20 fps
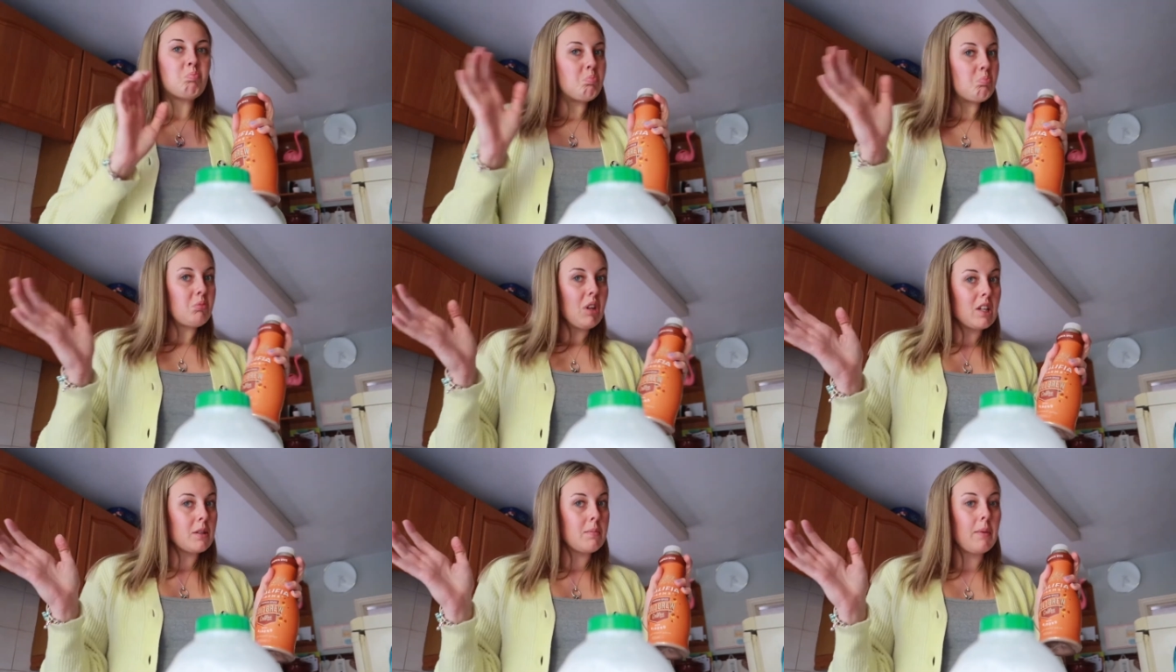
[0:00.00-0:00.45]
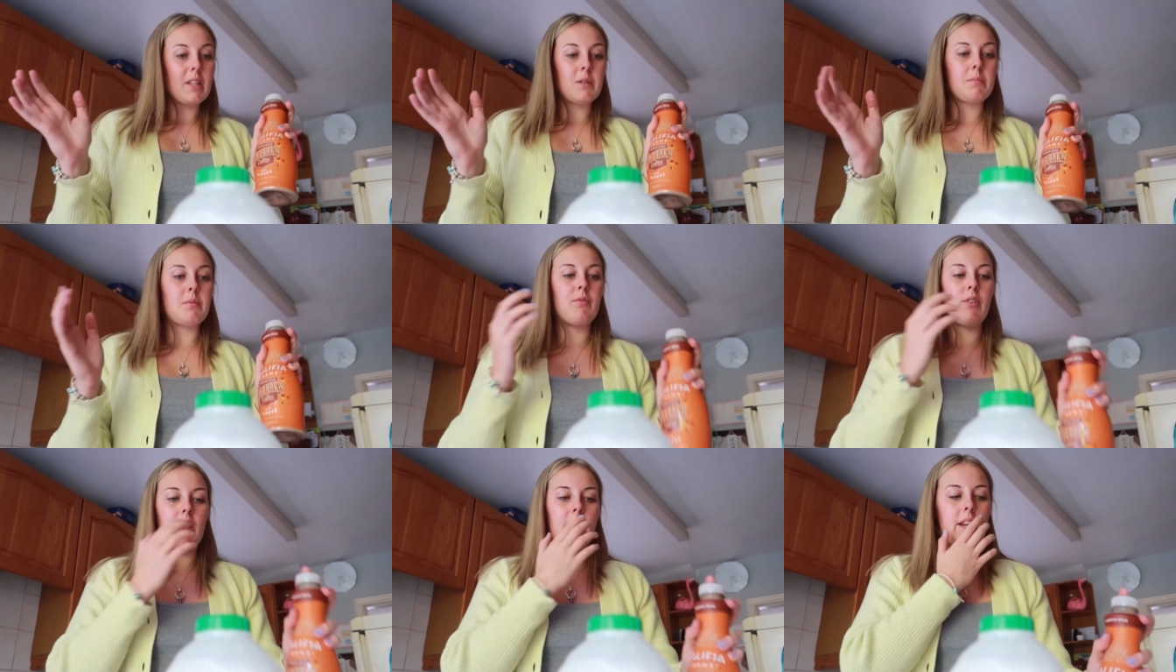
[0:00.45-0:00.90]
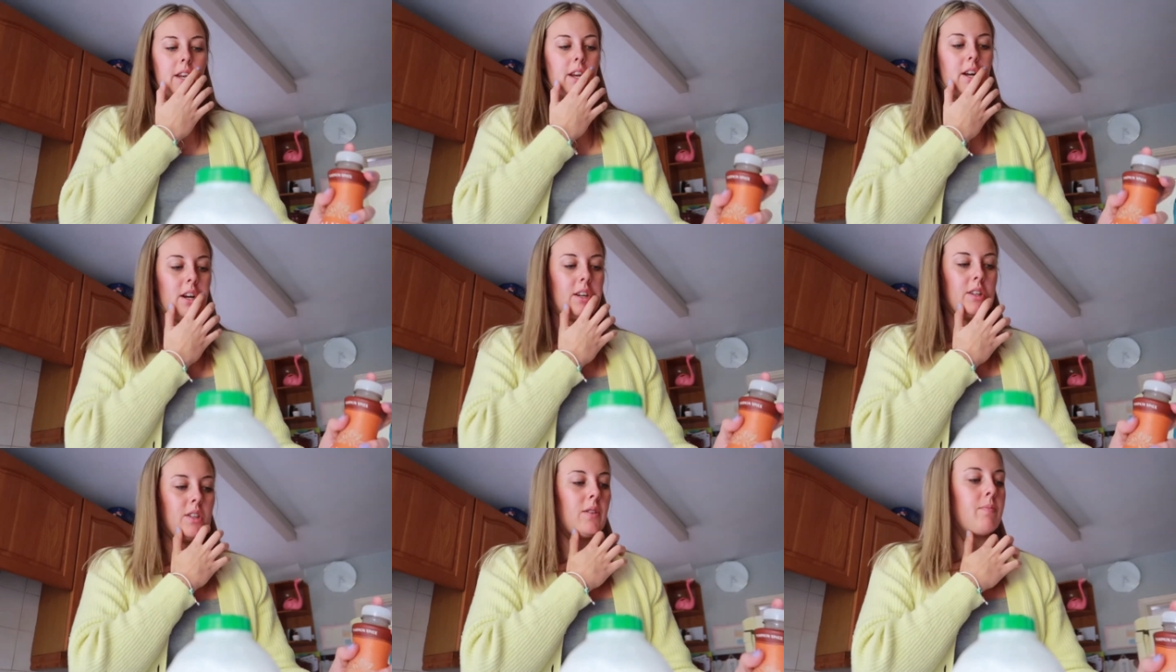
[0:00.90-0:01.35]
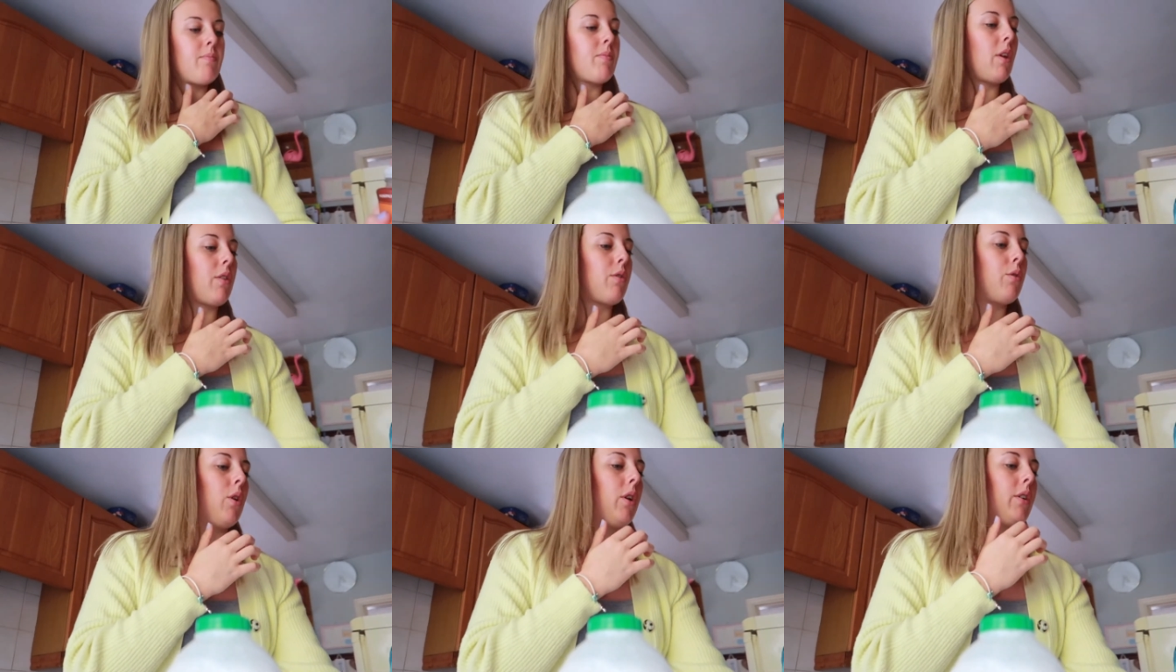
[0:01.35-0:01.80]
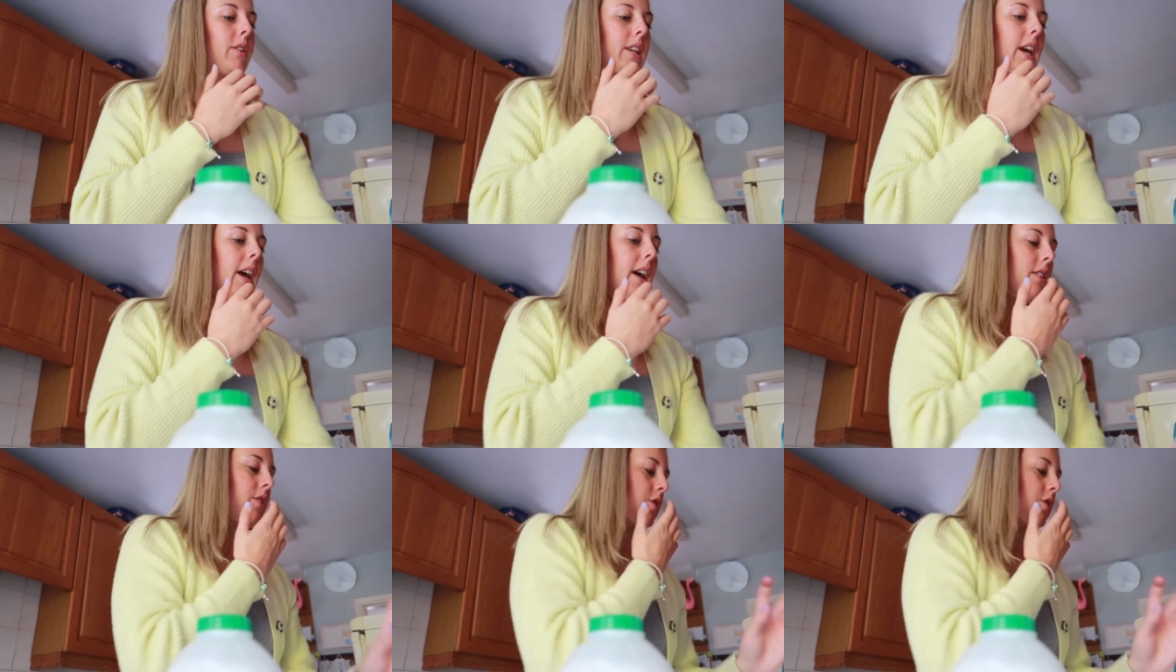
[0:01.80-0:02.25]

It's meant to be really nice. I thought I'd get it